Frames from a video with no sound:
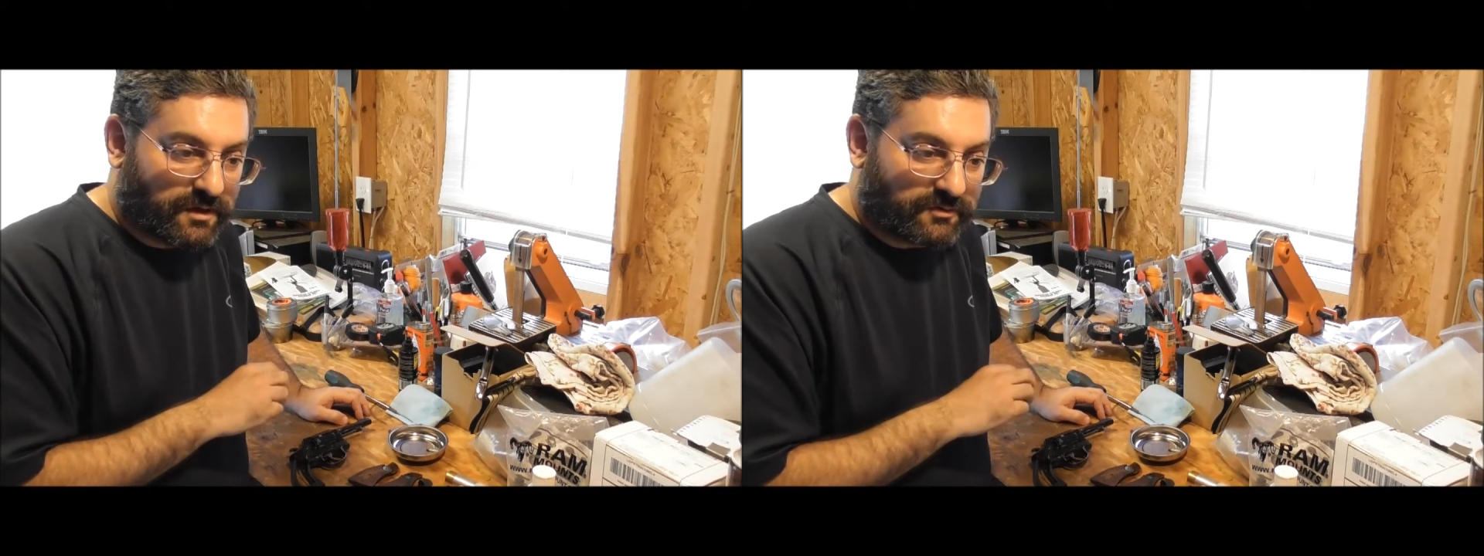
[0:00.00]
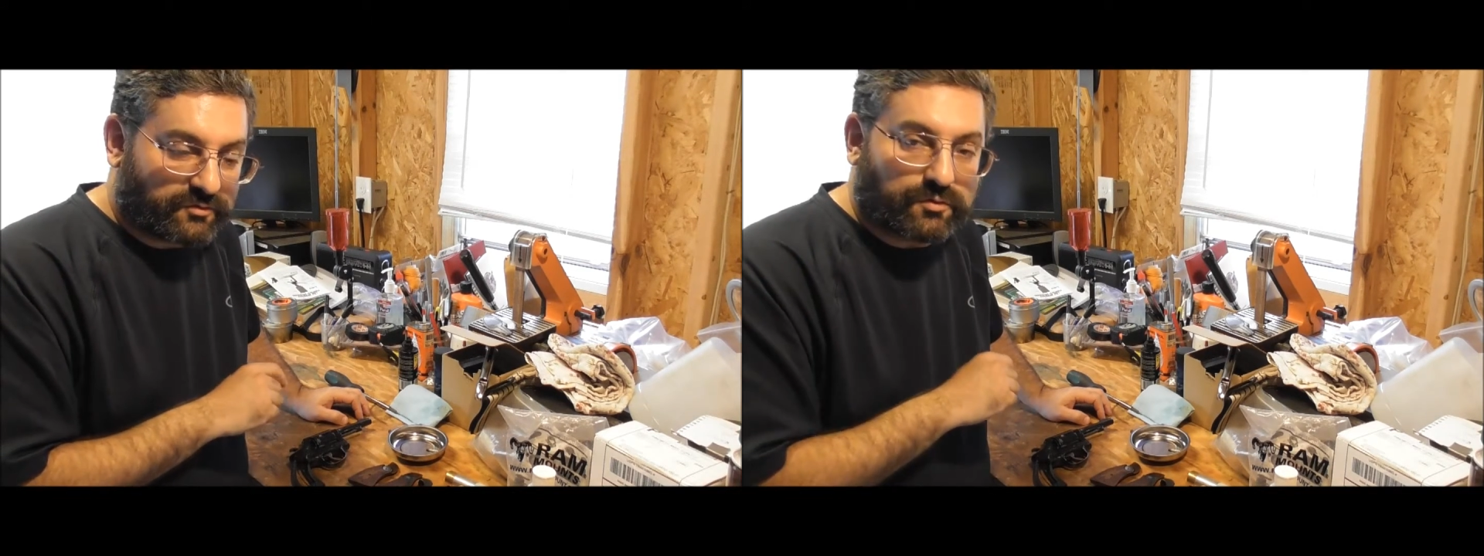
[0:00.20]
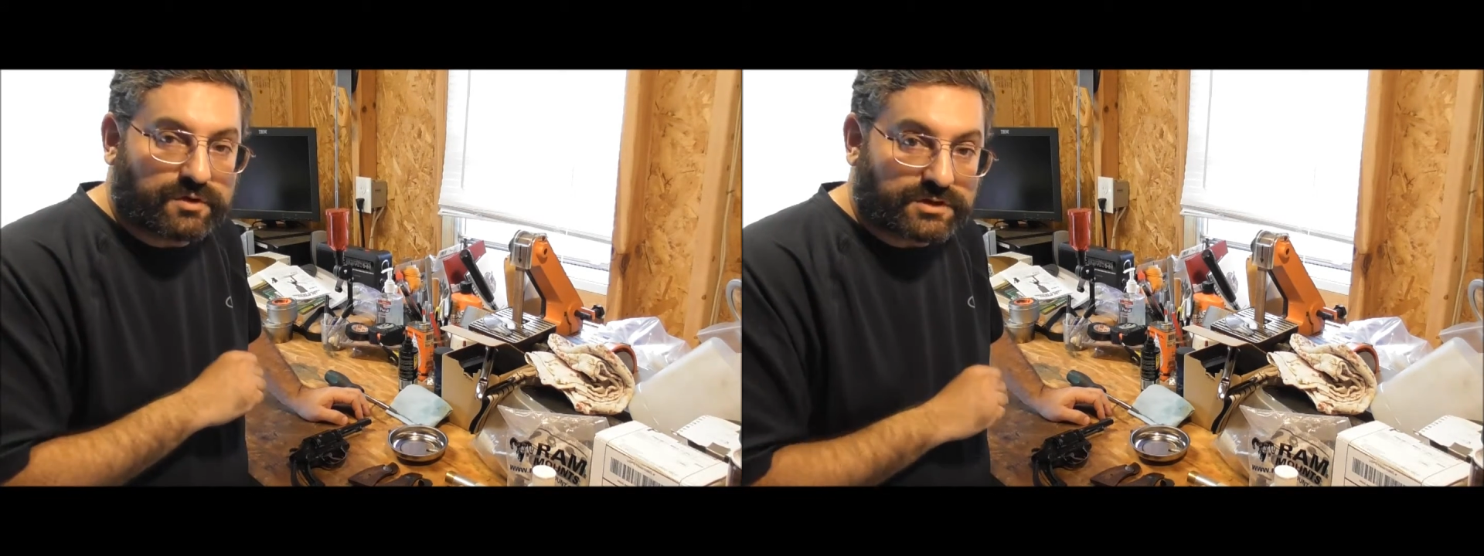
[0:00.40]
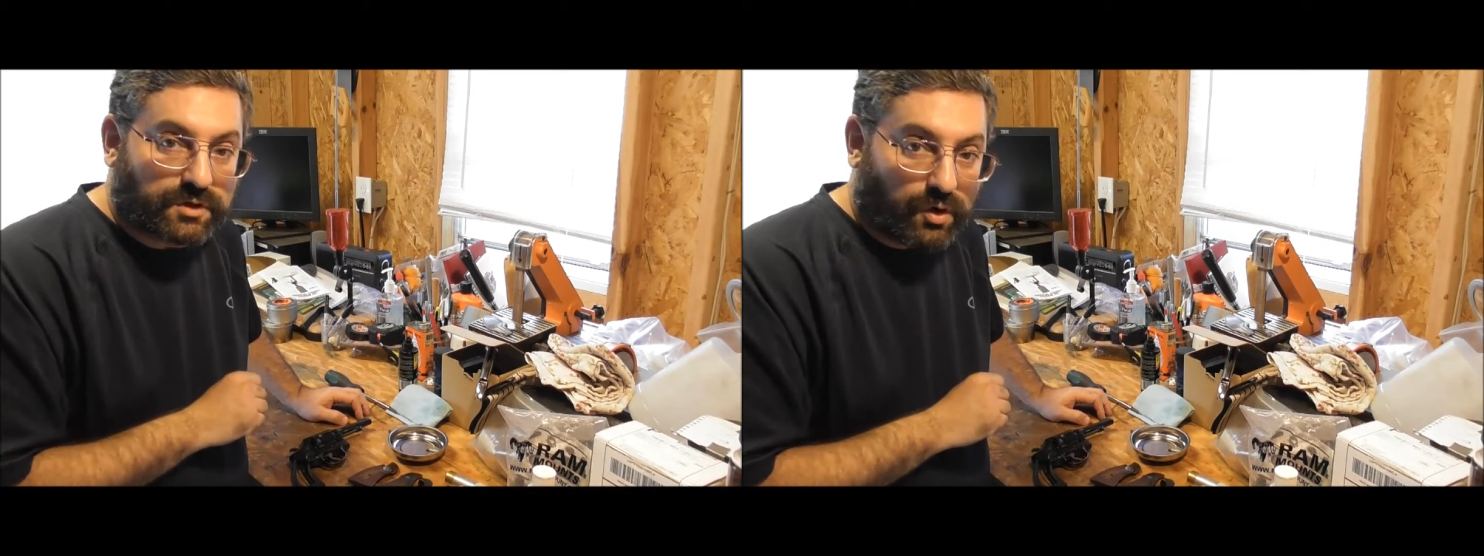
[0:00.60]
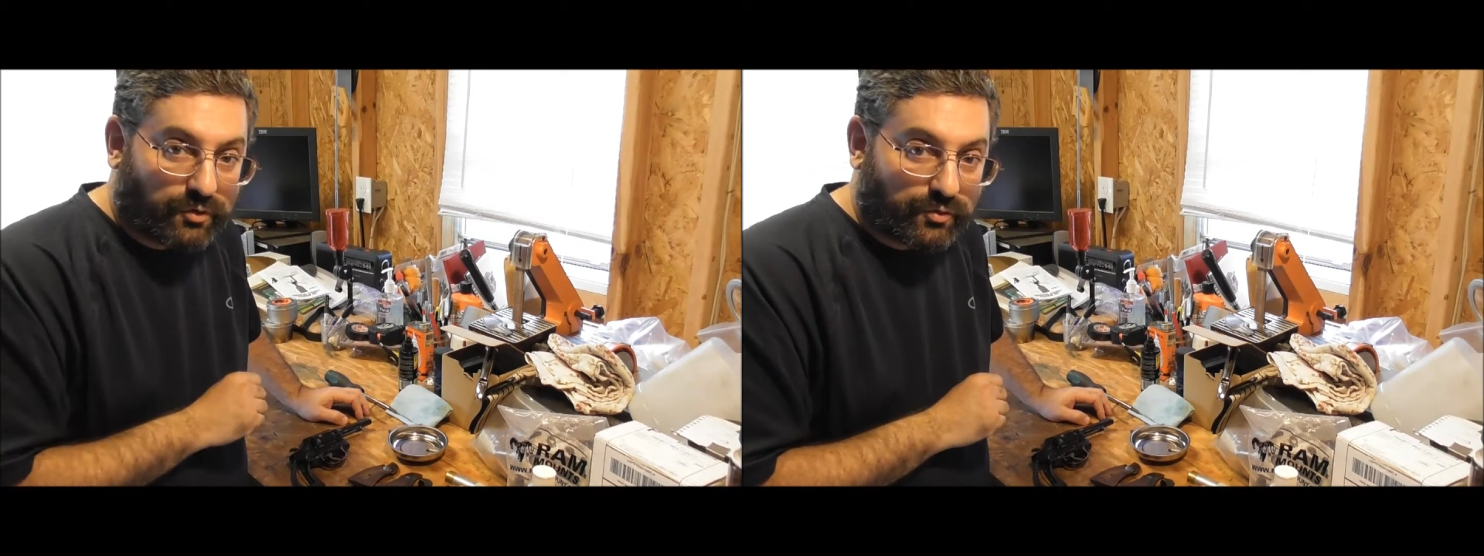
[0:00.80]
screwed in
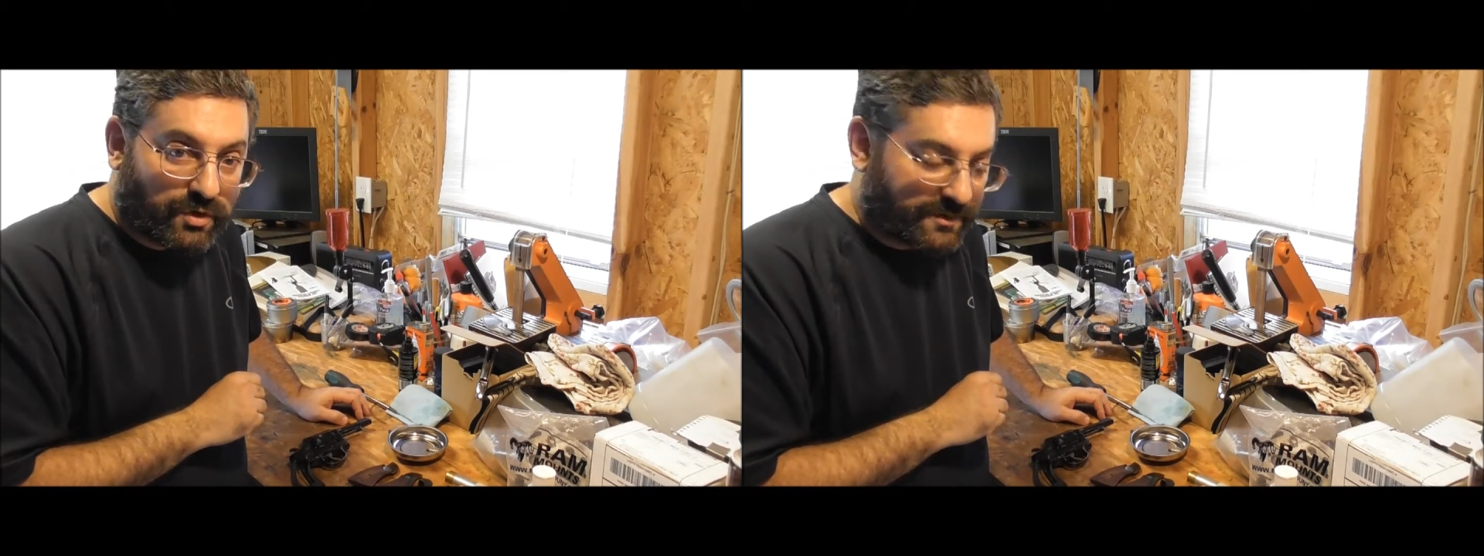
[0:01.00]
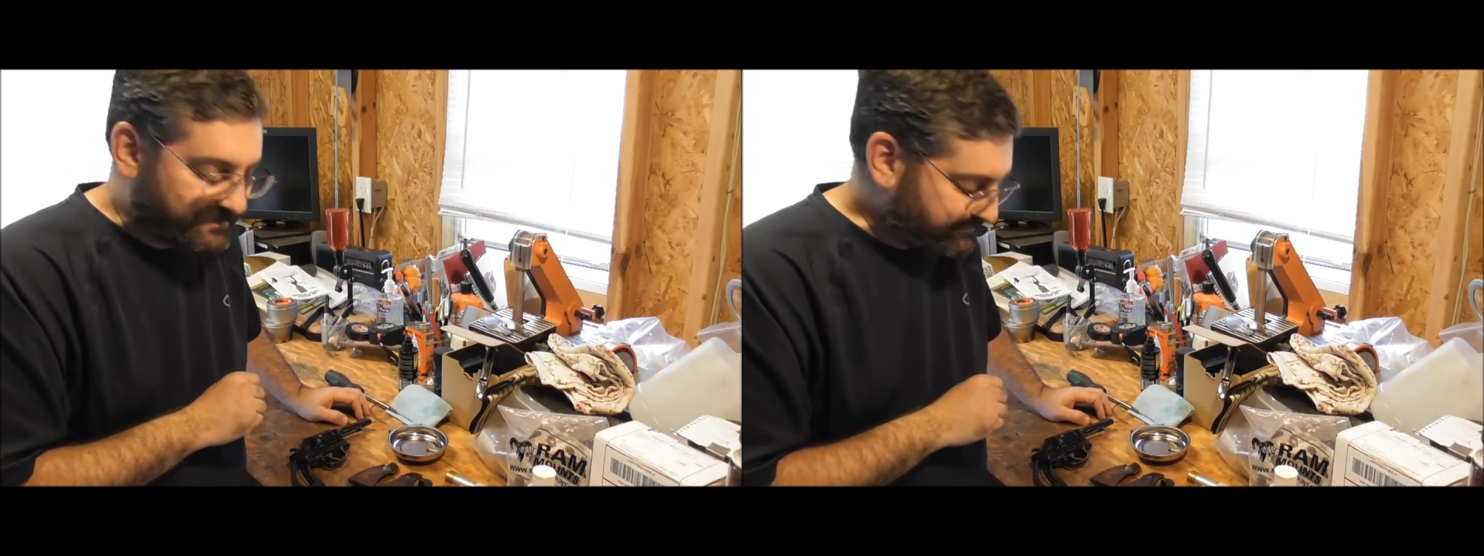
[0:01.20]
all the way.